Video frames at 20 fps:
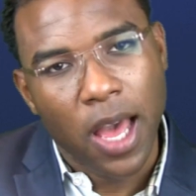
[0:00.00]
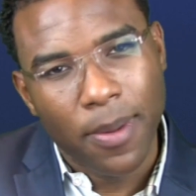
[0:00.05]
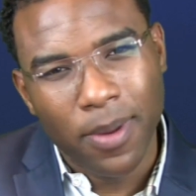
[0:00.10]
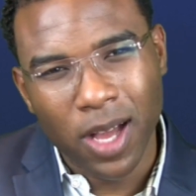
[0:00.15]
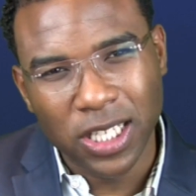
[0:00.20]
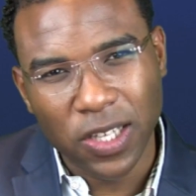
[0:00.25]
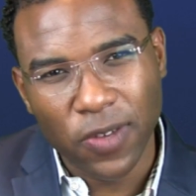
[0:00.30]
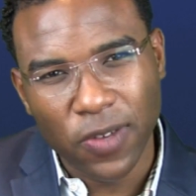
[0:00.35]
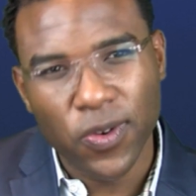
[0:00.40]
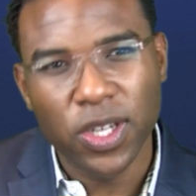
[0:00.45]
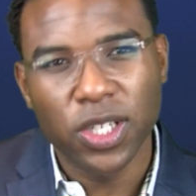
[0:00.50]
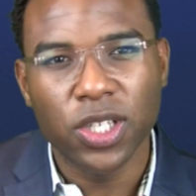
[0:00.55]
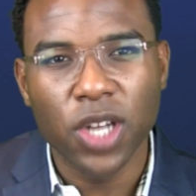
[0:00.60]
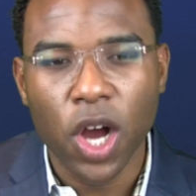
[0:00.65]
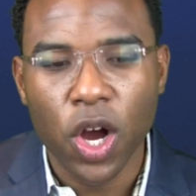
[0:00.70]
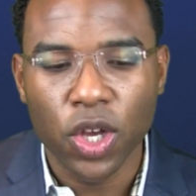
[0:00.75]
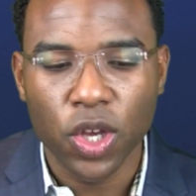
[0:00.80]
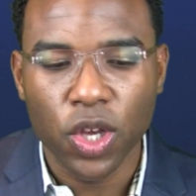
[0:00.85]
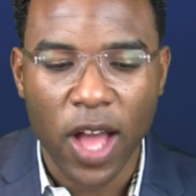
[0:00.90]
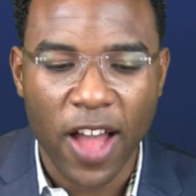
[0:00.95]
Because if we
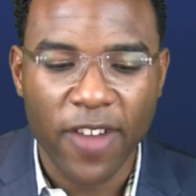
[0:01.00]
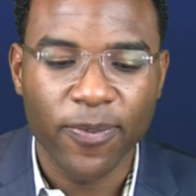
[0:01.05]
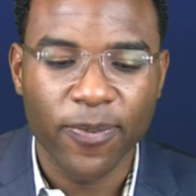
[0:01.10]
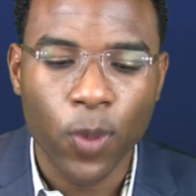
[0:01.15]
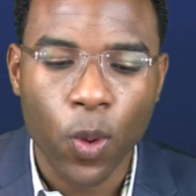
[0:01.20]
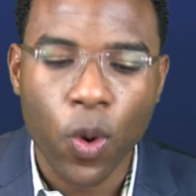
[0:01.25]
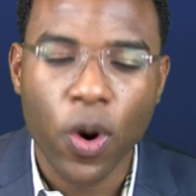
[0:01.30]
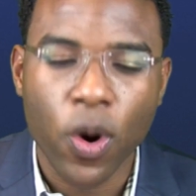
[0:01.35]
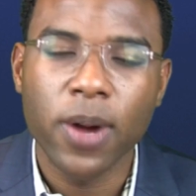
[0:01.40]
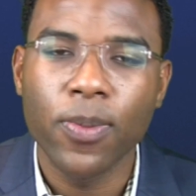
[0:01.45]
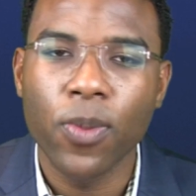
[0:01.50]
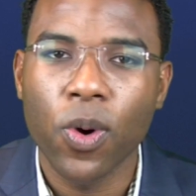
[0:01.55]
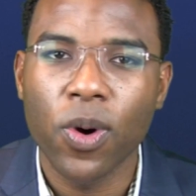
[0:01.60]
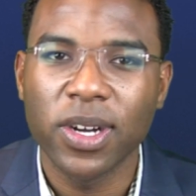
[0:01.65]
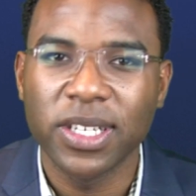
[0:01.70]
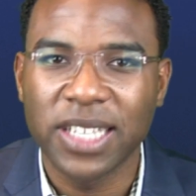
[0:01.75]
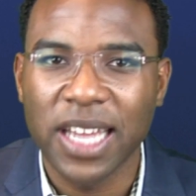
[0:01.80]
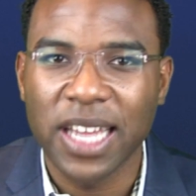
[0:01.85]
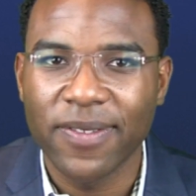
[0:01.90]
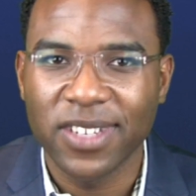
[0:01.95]
don't, you'll have more and
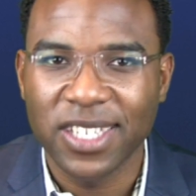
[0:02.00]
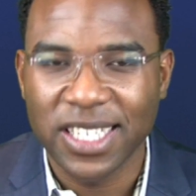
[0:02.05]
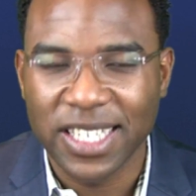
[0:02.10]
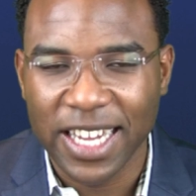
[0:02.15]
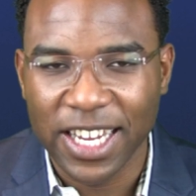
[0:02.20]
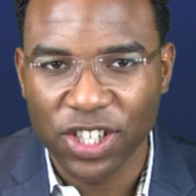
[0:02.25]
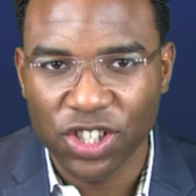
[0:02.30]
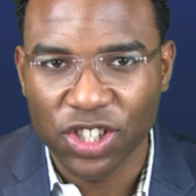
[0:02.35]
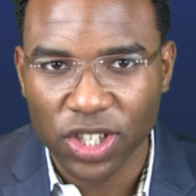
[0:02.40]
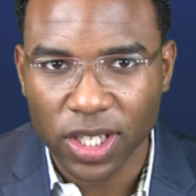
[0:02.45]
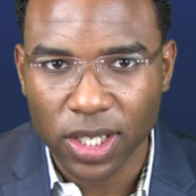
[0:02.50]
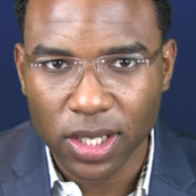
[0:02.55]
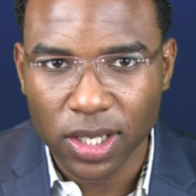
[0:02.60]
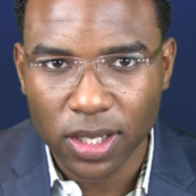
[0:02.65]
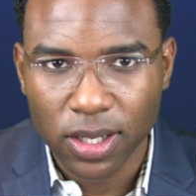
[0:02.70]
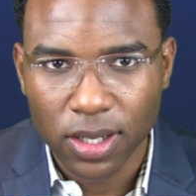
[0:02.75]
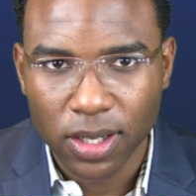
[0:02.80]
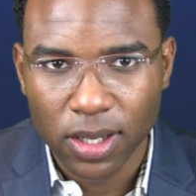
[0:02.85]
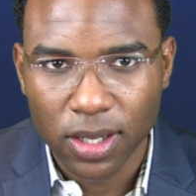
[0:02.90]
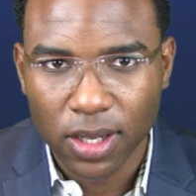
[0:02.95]
more devastation,
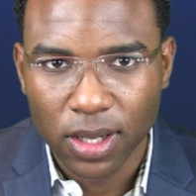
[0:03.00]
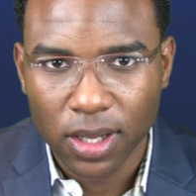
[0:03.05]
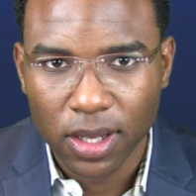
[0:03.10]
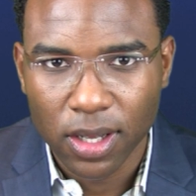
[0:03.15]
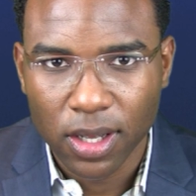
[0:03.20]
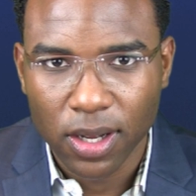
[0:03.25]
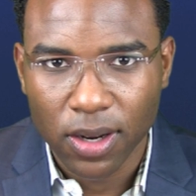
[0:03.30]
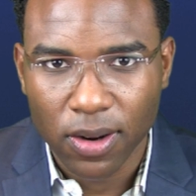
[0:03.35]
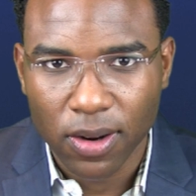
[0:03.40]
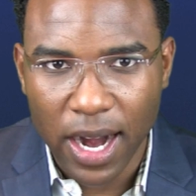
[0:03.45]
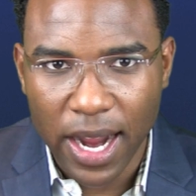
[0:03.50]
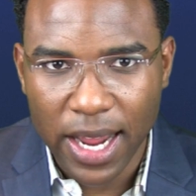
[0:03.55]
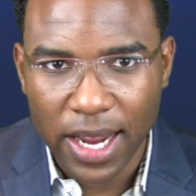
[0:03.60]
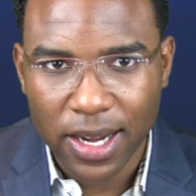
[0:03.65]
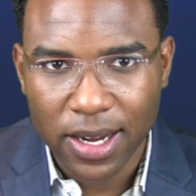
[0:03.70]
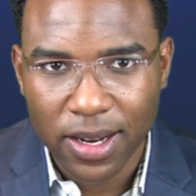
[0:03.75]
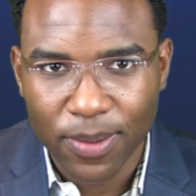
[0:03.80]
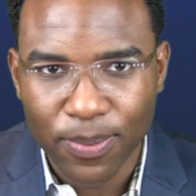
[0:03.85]
right?